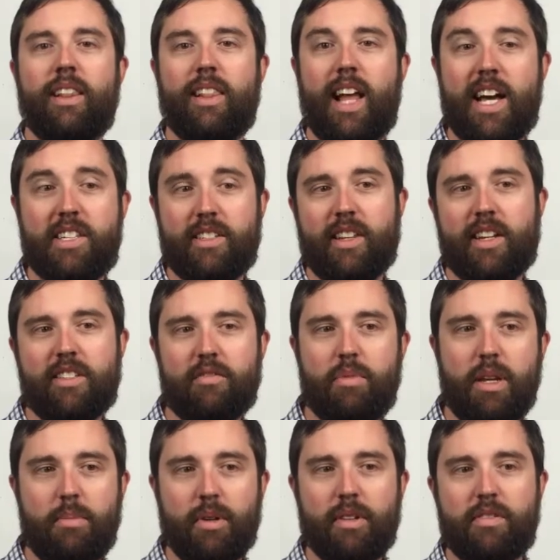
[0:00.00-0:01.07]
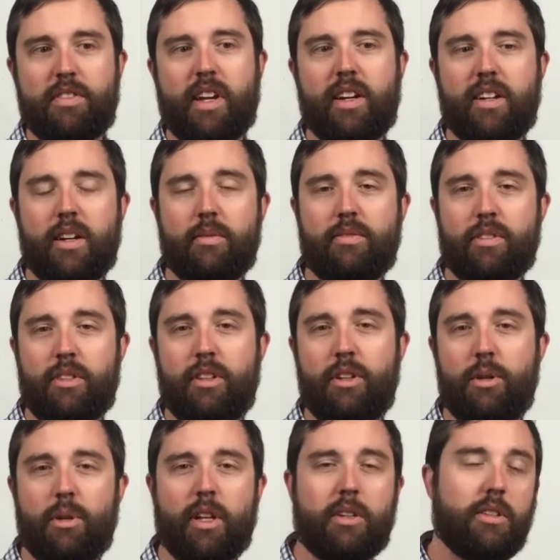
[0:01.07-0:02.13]
Lots and lots of people have signed up for the
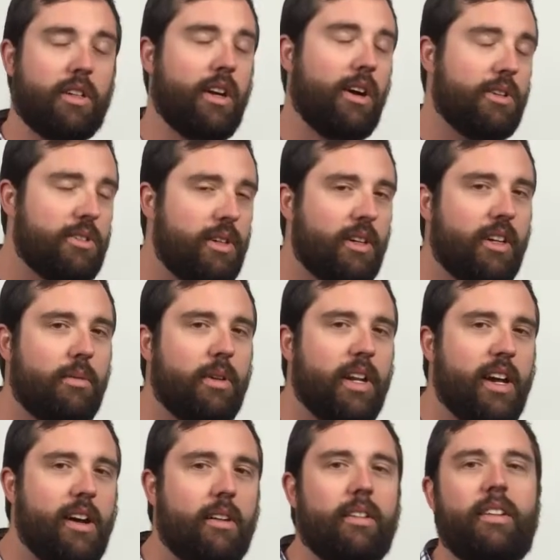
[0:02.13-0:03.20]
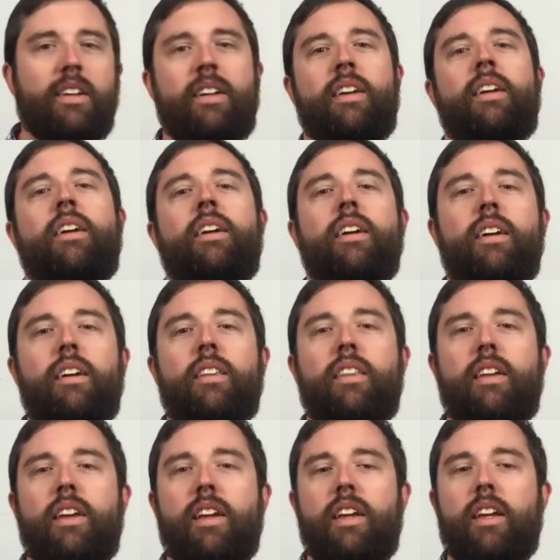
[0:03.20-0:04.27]
new electric cars that are coming out.
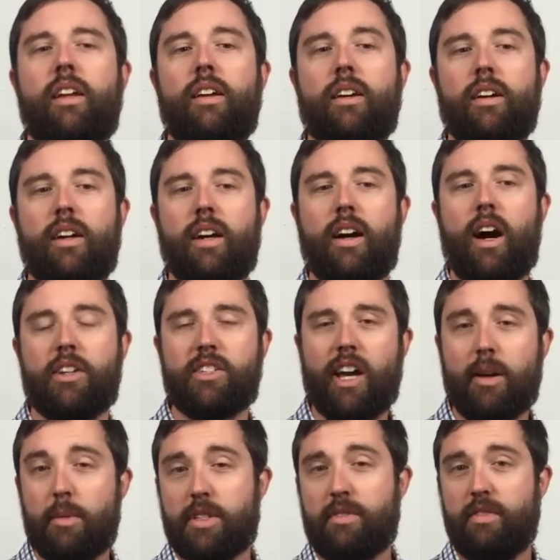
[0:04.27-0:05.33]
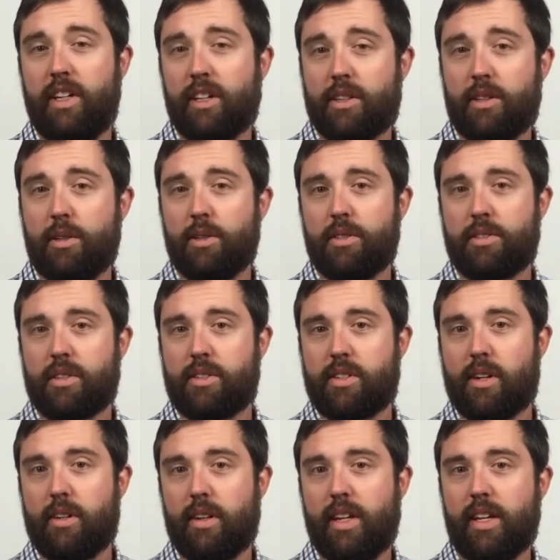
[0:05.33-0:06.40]
The autonomous vehicles are
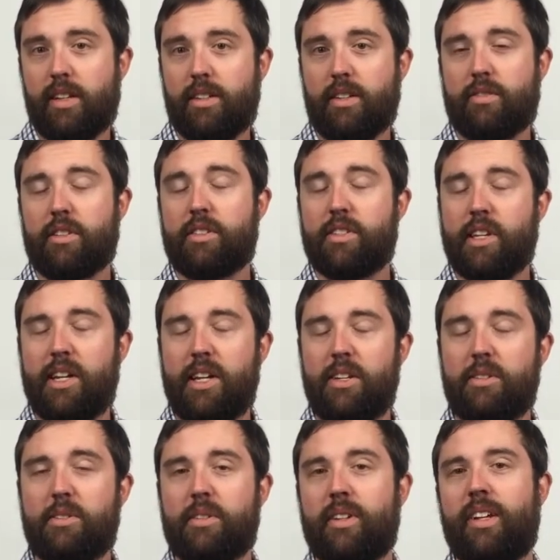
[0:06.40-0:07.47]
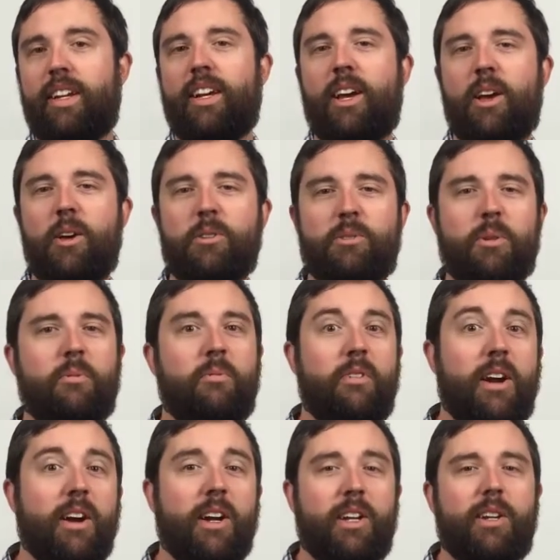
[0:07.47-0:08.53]
starting to hit different cities. So I'm
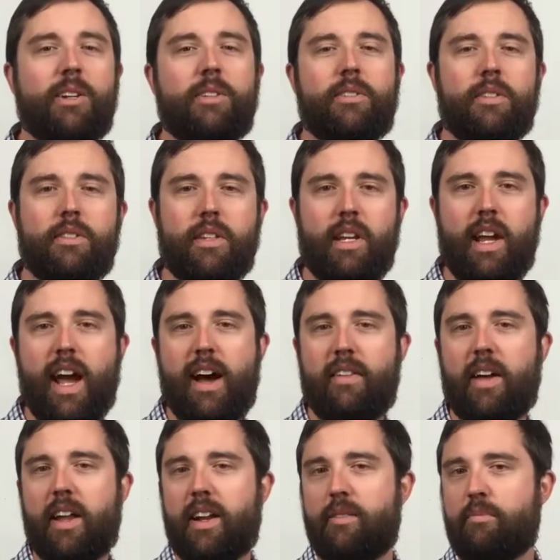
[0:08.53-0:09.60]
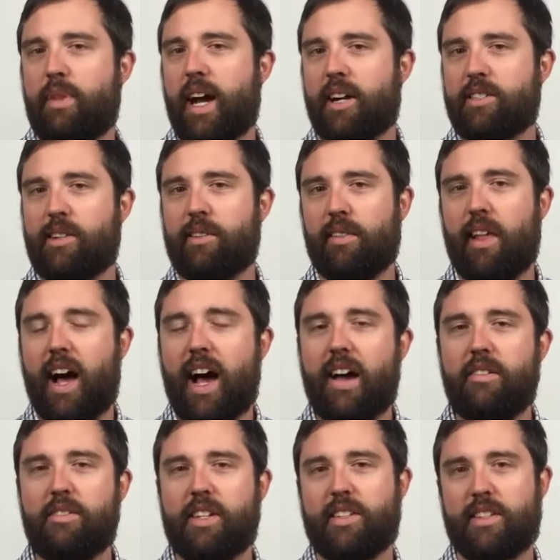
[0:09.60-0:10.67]
very curious to see how that impacts our
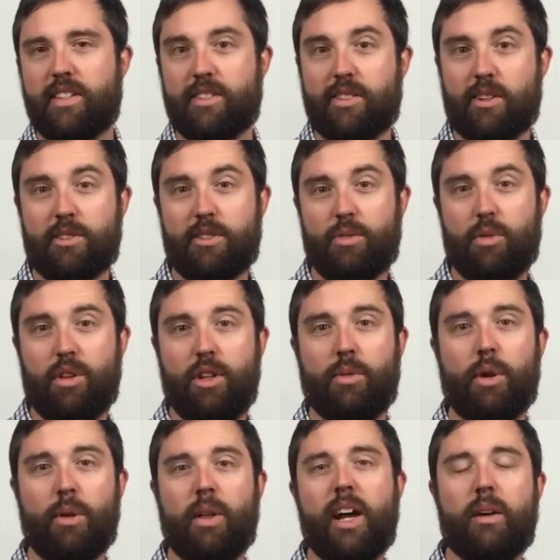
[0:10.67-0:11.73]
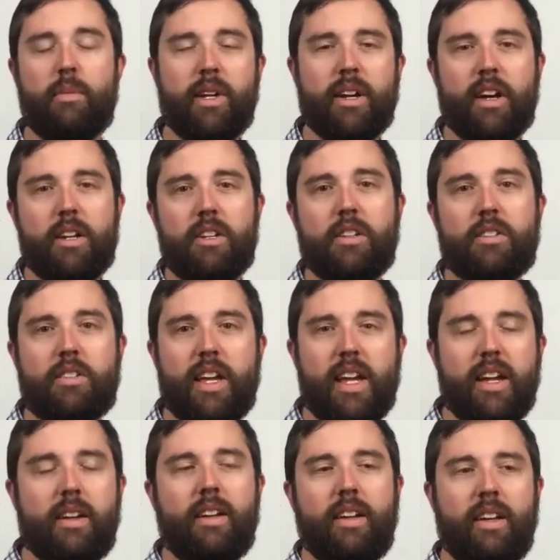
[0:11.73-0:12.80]
lives as it starts to really roll out beyond just
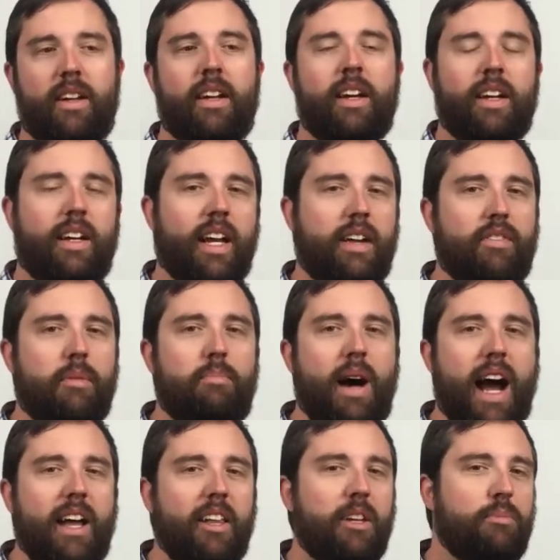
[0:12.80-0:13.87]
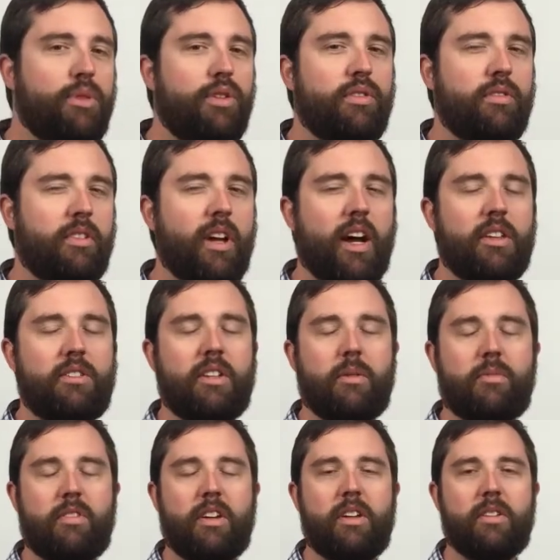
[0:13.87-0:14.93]
a kind of a pilot proof of
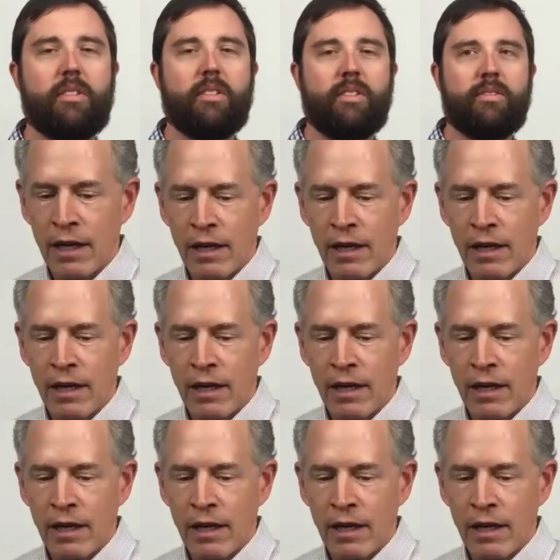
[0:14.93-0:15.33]
concept phase.